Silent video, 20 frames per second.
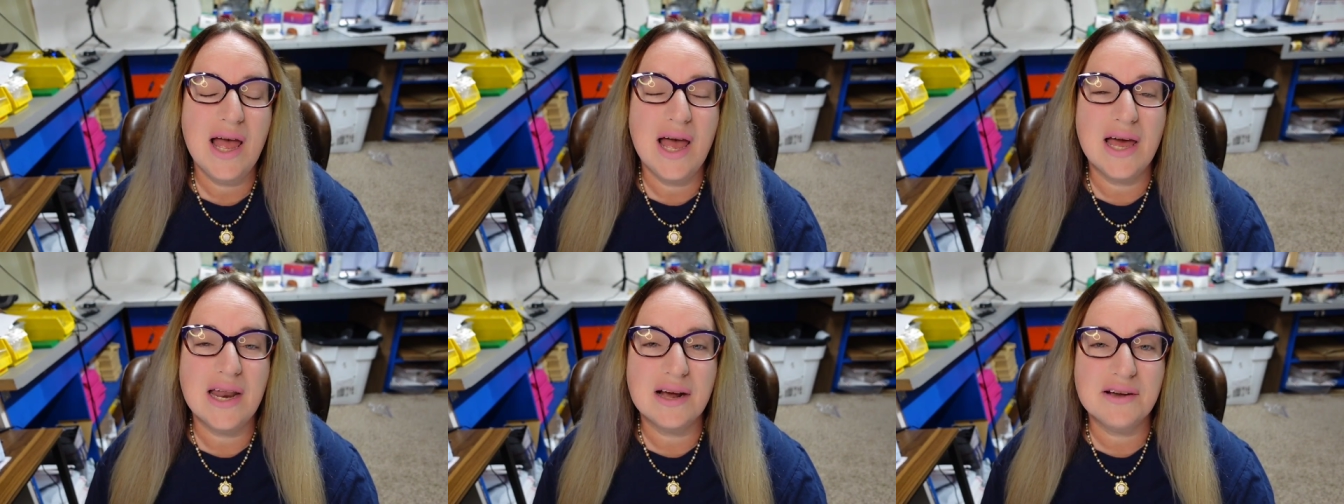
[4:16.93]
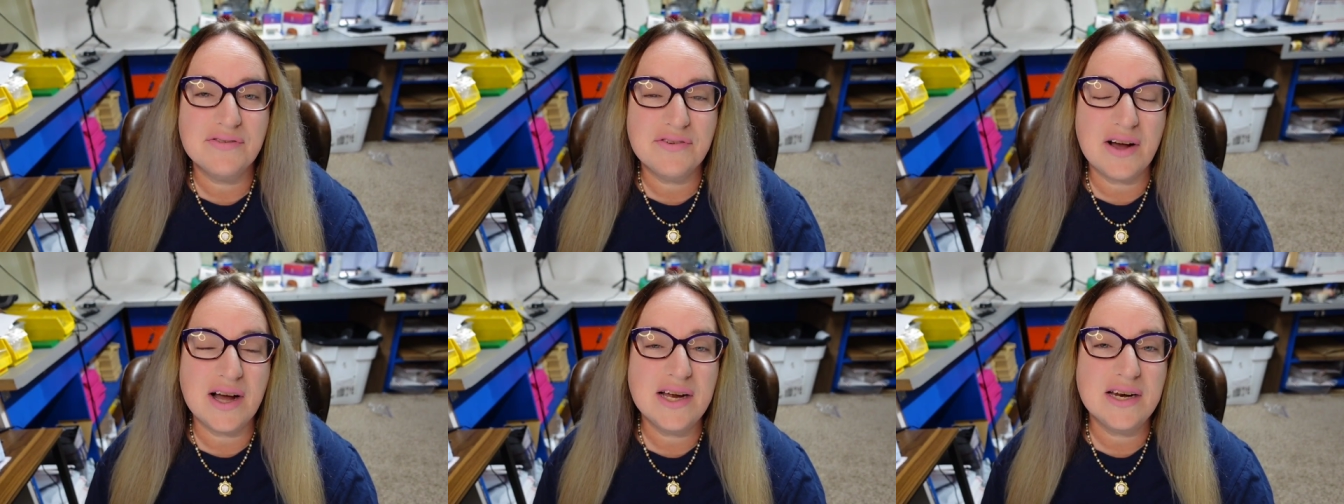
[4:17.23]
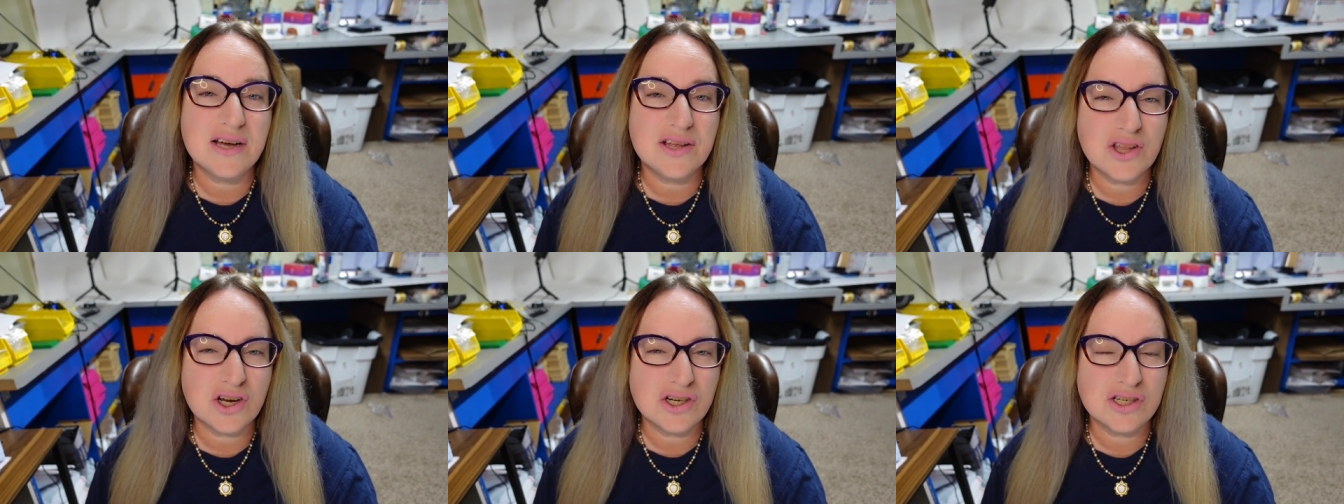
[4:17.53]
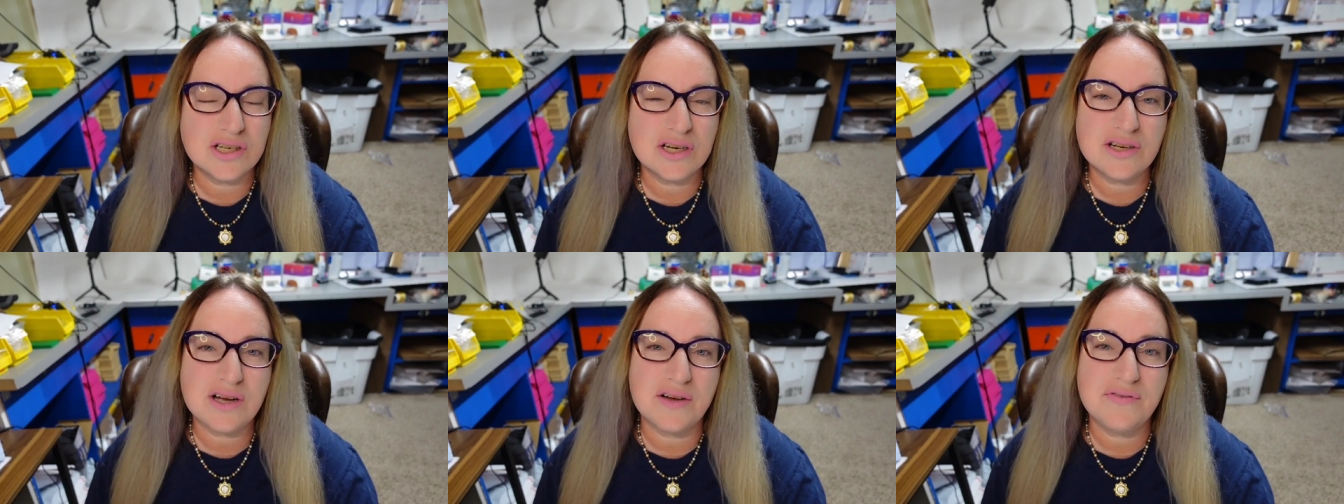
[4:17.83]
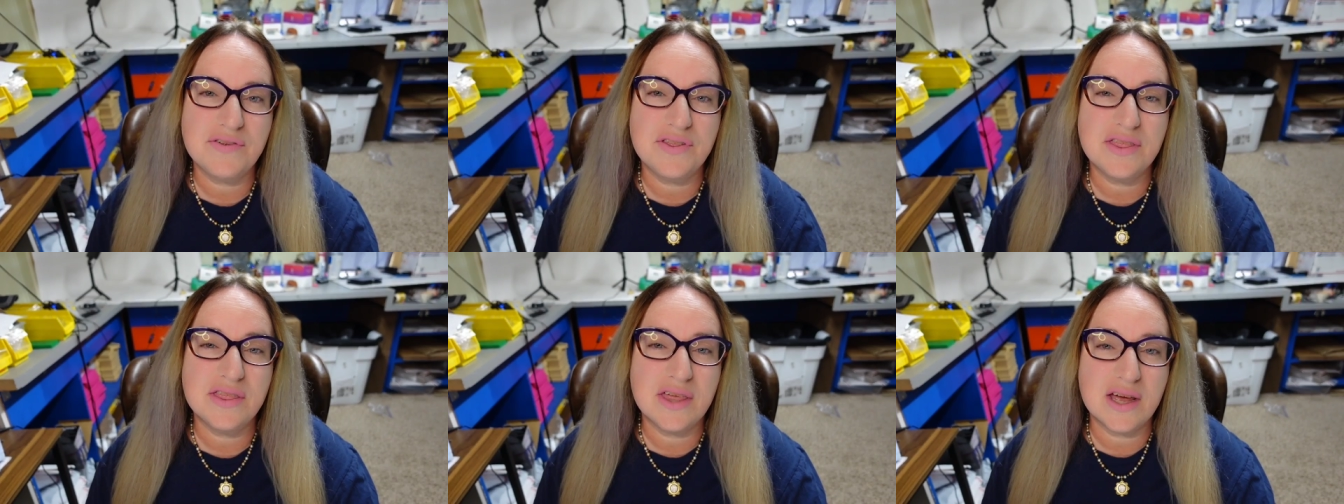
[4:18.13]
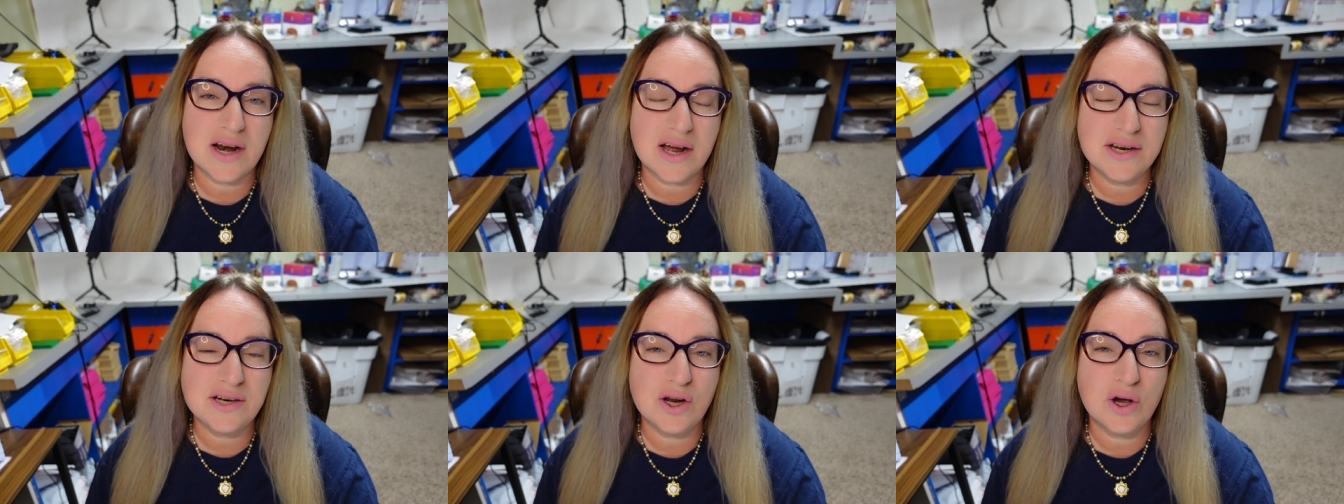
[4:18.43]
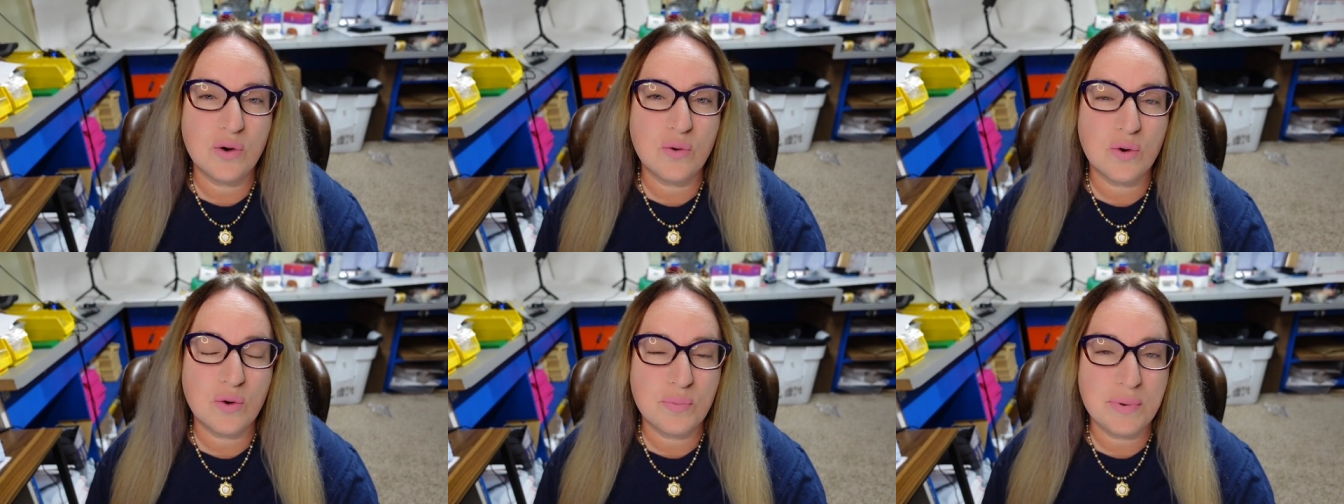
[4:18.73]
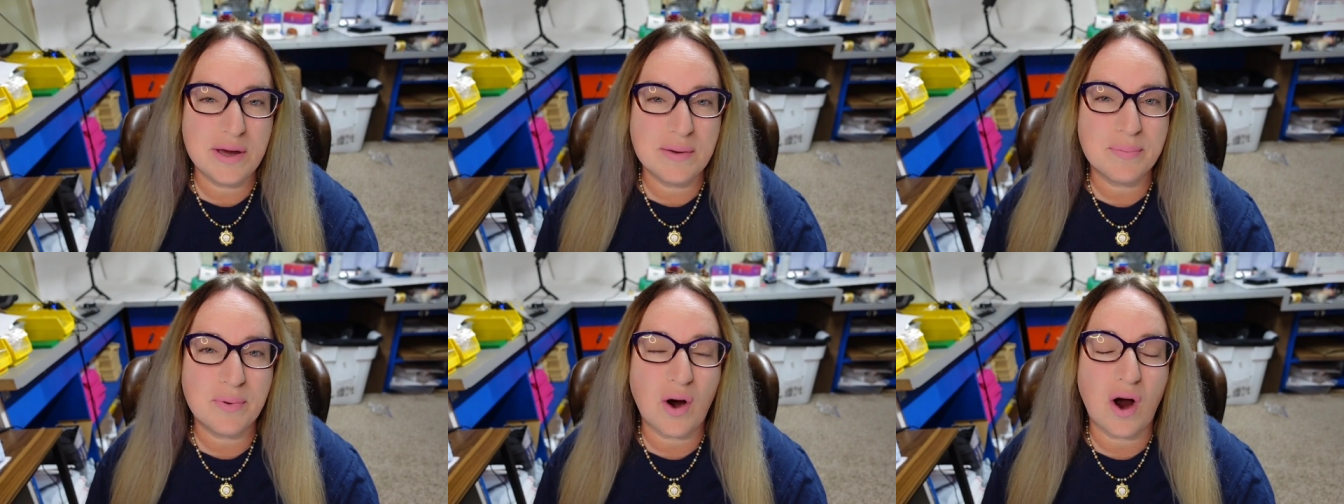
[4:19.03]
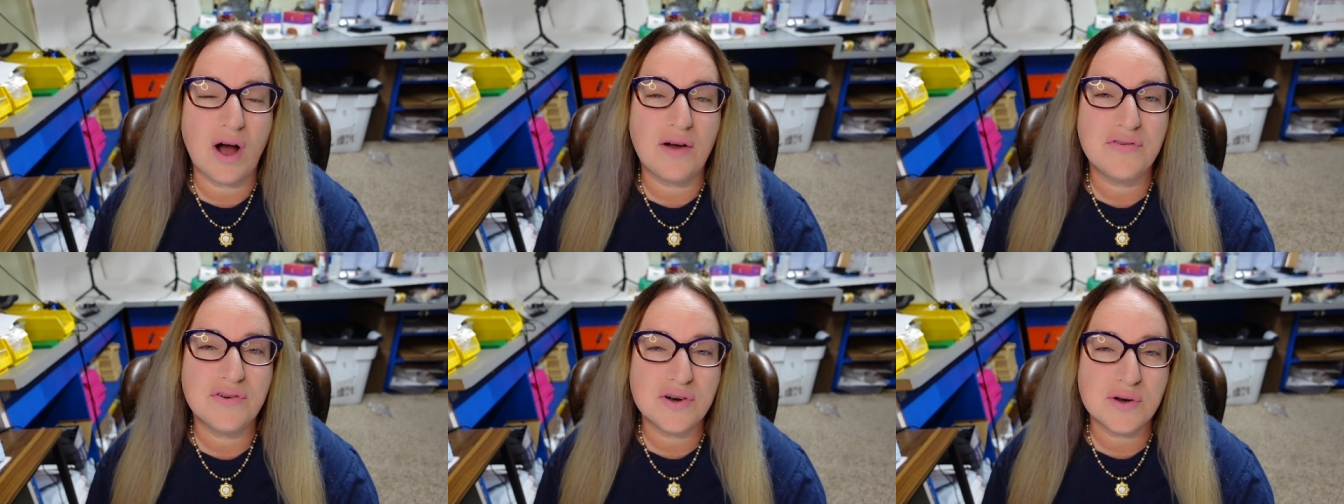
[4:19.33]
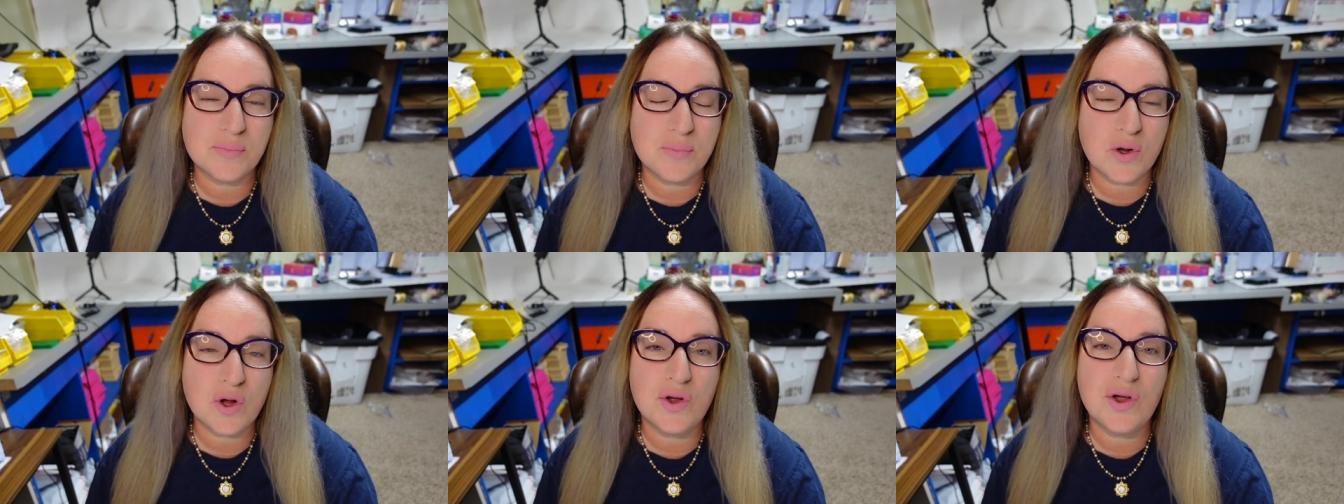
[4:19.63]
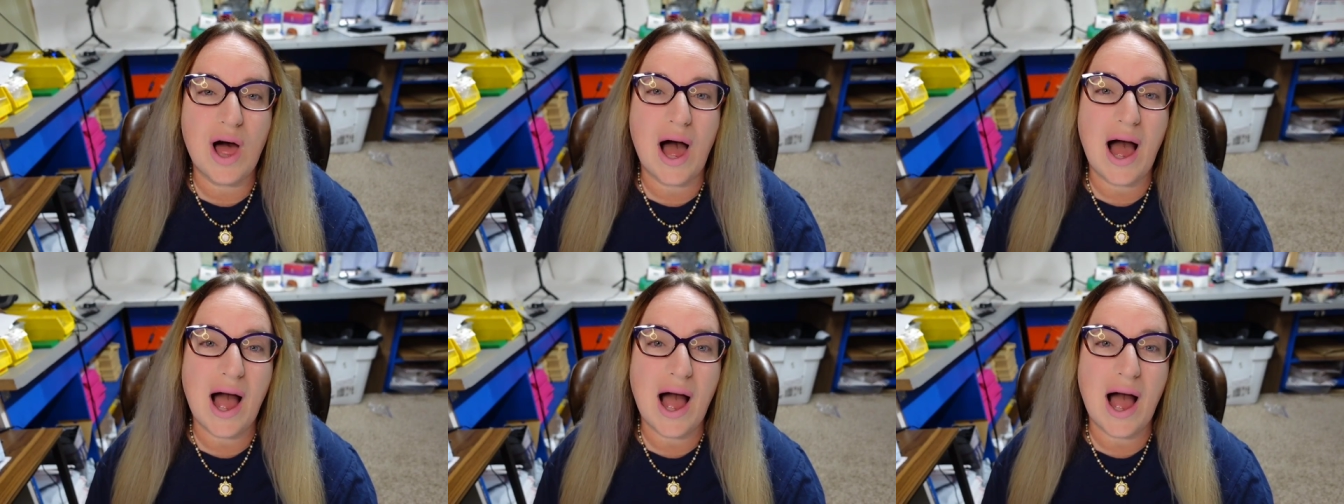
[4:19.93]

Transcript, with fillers: and I find other stuff that I know will be profitable,